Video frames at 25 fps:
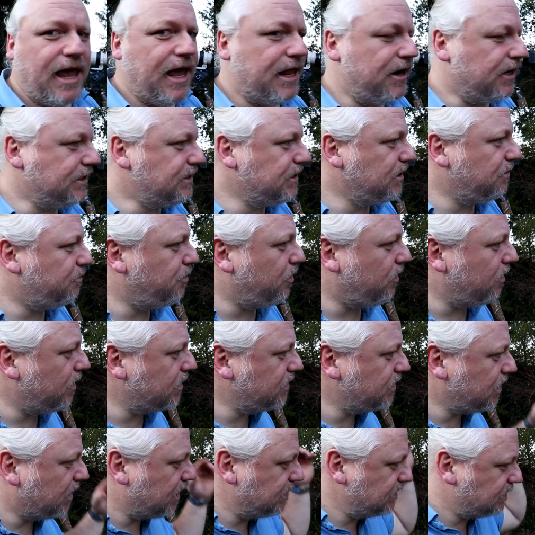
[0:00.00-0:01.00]
And I do
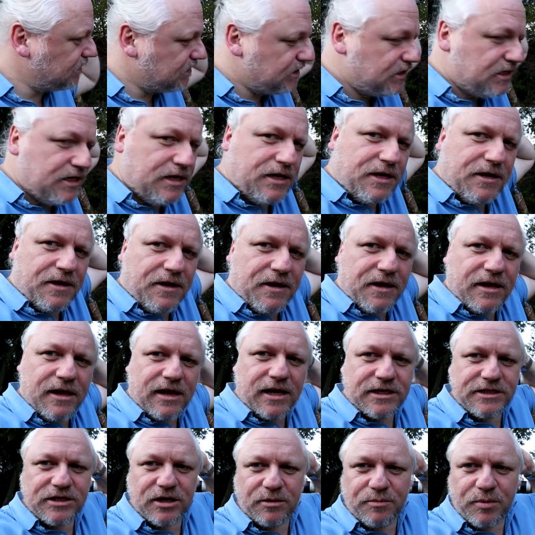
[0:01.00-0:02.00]
apologize
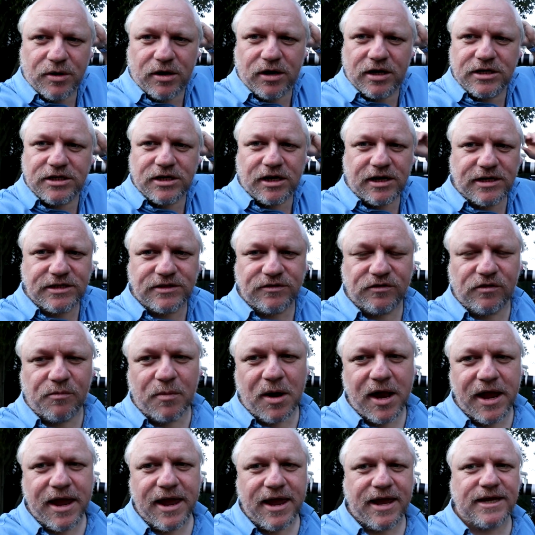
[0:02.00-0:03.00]
for
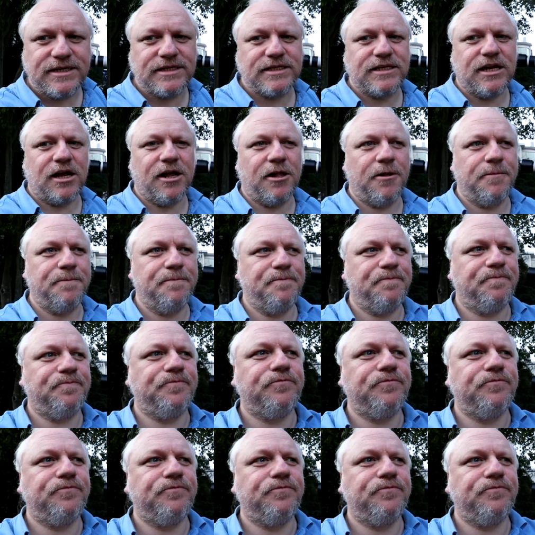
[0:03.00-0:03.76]
my hairstyle.